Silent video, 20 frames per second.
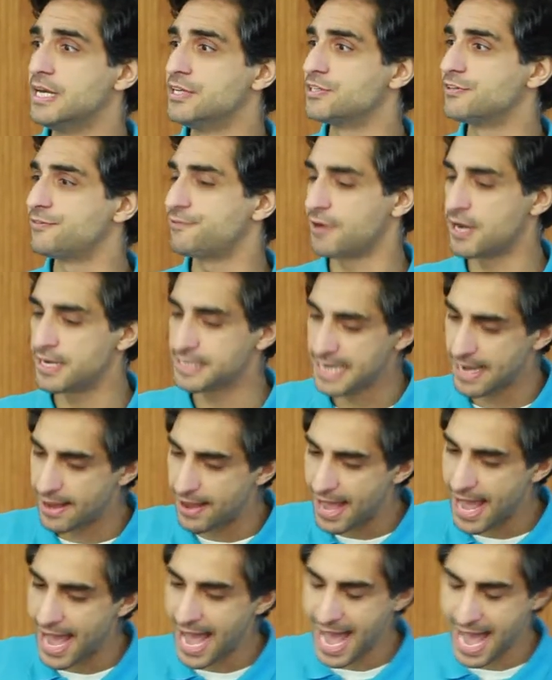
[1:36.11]
to find out
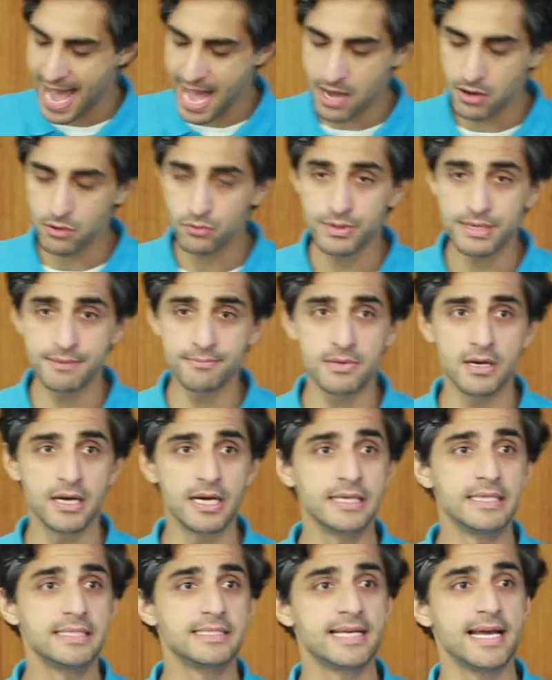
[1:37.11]
how we
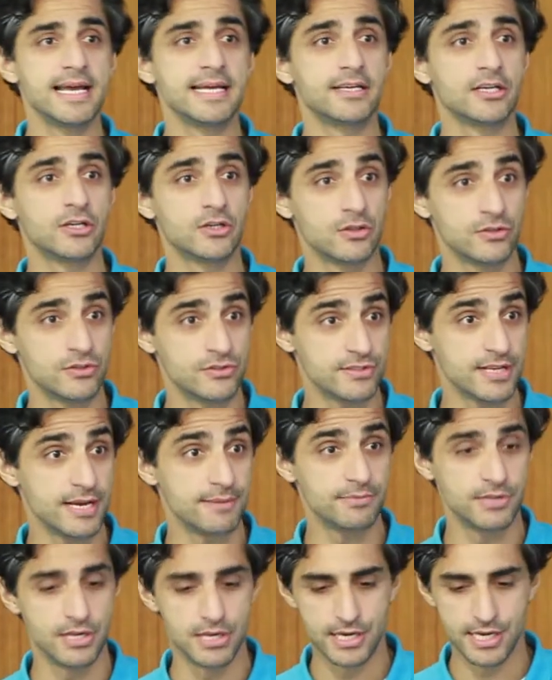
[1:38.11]
might take a
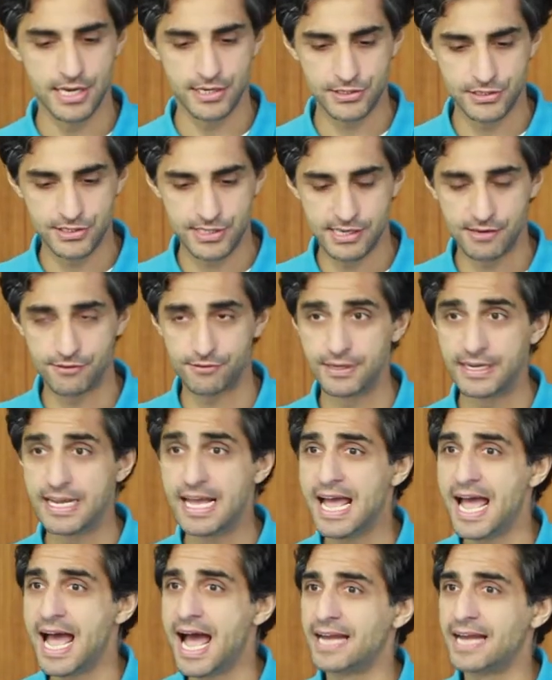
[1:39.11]
concept into delivery